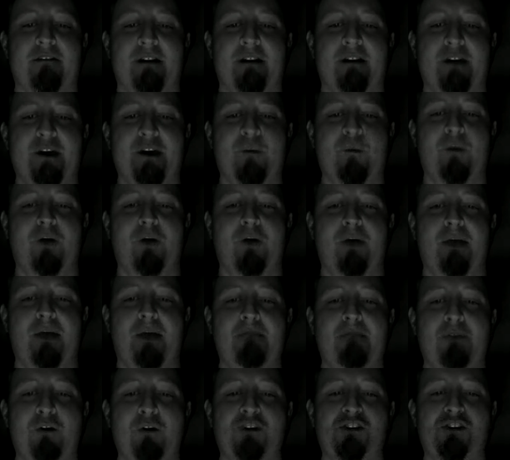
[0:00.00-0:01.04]
while my
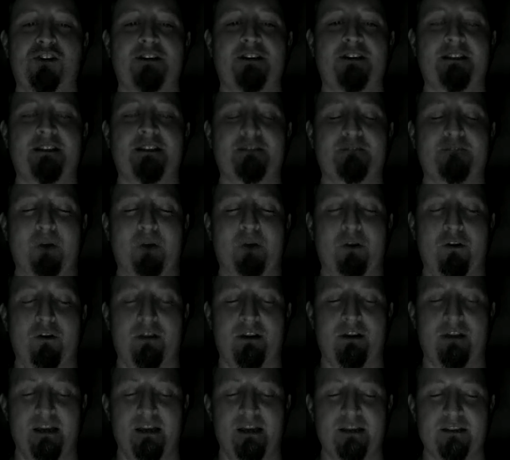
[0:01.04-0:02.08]
motionless bulk
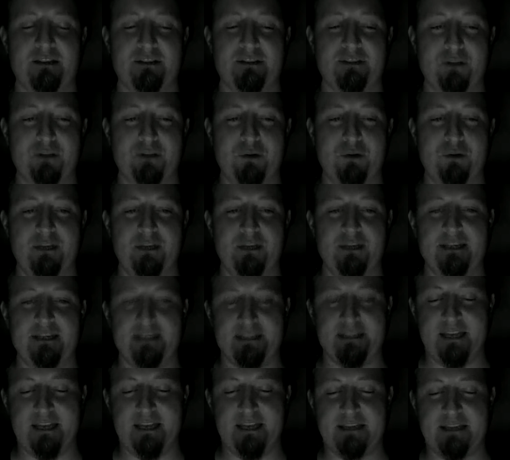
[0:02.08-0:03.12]
slowly
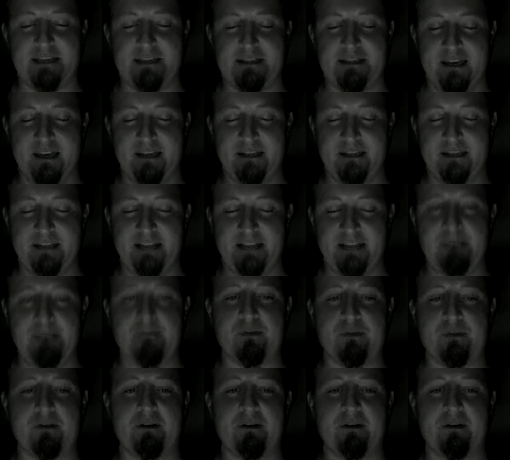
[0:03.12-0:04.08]
sinks deeper